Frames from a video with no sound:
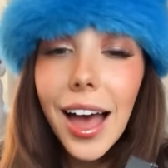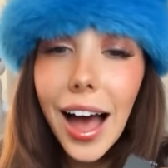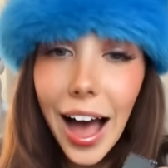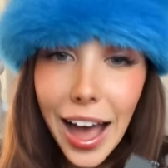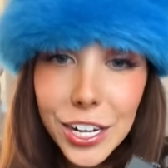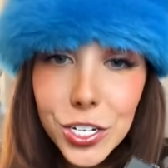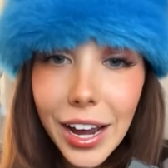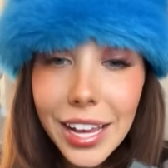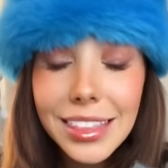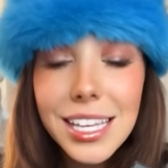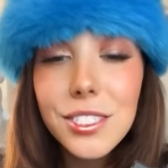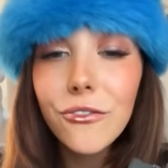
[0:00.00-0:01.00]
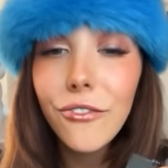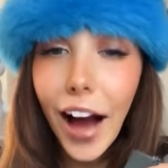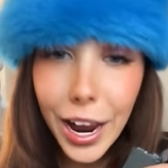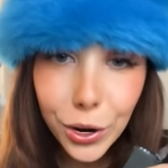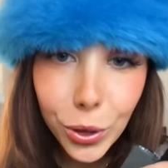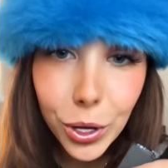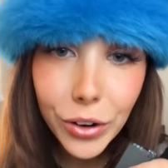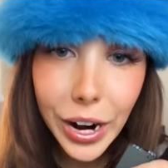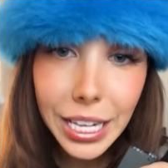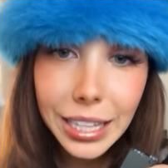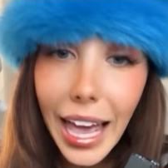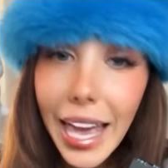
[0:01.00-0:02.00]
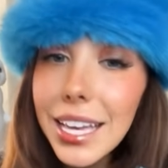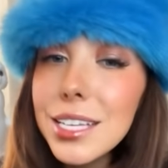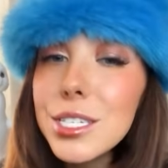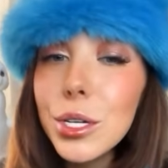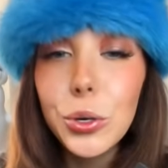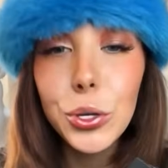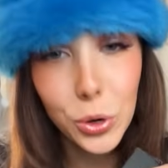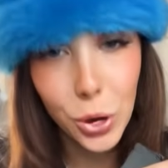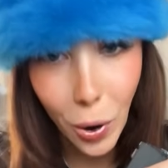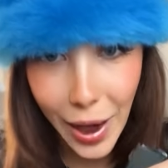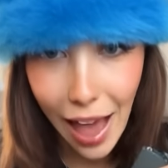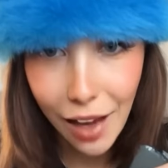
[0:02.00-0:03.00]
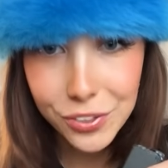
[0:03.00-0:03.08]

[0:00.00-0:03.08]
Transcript: I tried this viral ring light so you don't have